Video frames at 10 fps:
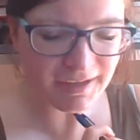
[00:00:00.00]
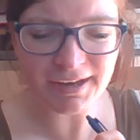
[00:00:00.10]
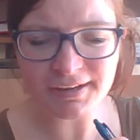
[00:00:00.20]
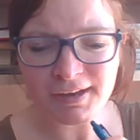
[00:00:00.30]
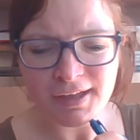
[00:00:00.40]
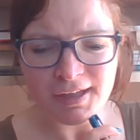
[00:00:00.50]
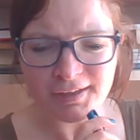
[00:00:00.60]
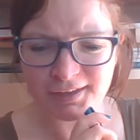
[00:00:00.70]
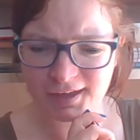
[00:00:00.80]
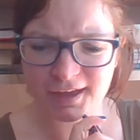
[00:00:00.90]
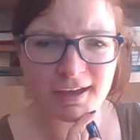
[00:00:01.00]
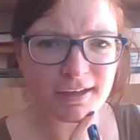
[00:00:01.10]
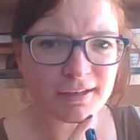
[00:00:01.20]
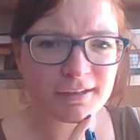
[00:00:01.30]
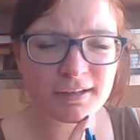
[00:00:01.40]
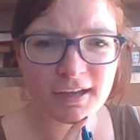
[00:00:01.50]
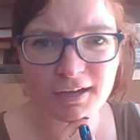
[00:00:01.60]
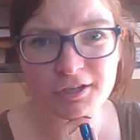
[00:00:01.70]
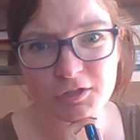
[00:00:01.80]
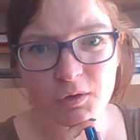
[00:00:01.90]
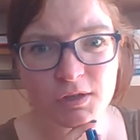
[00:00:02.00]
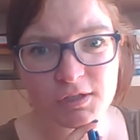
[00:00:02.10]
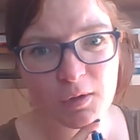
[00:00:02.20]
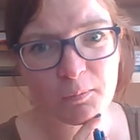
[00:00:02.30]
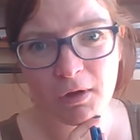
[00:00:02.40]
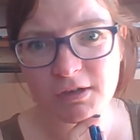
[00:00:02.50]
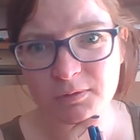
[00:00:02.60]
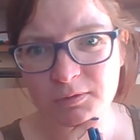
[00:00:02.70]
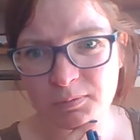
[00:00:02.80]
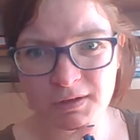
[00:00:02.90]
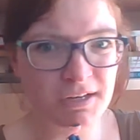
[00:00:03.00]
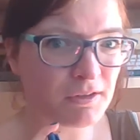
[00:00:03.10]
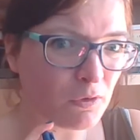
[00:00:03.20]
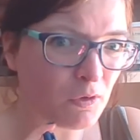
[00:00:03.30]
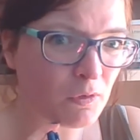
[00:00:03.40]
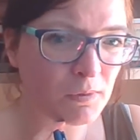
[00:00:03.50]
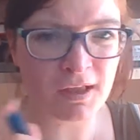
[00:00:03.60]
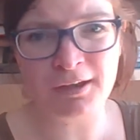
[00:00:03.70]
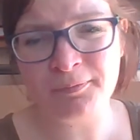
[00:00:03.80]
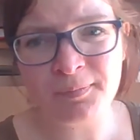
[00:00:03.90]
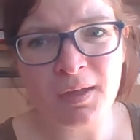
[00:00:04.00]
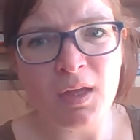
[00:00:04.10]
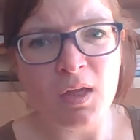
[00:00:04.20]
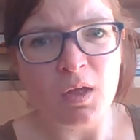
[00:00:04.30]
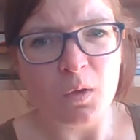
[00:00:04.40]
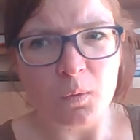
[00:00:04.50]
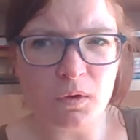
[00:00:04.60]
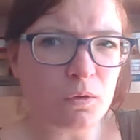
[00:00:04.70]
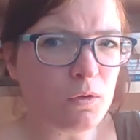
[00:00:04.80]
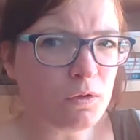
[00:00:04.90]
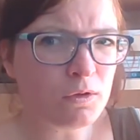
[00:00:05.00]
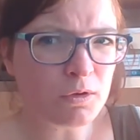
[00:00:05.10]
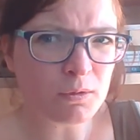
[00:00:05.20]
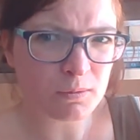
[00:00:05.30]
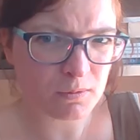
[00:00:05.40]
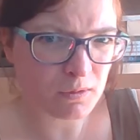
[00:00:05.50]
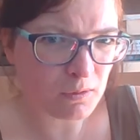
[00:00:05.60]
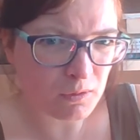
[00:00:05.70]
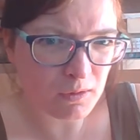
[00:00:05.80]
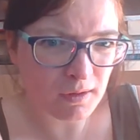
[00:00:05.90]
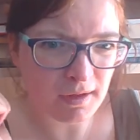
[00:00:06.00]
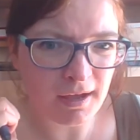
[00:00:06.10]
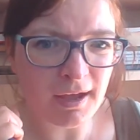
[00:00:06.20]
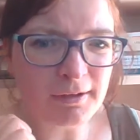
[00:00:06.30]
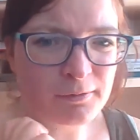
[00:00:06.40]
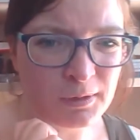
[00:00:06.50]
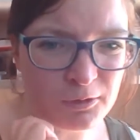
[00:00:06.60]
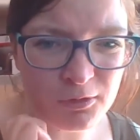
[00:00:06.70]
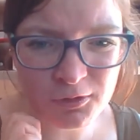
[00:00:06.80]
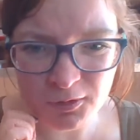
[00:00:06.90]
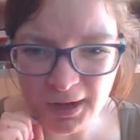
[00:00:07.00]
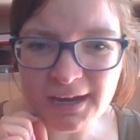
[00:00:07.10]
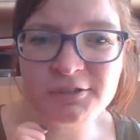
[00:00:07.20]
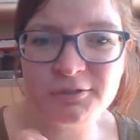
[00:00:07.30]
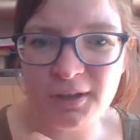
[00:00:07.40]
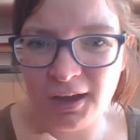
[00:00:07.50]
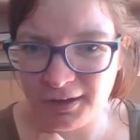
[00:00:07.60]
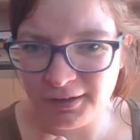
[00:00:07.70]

And, yeah, I enjoyed some part of it, but didn't all. But, like, when all your actual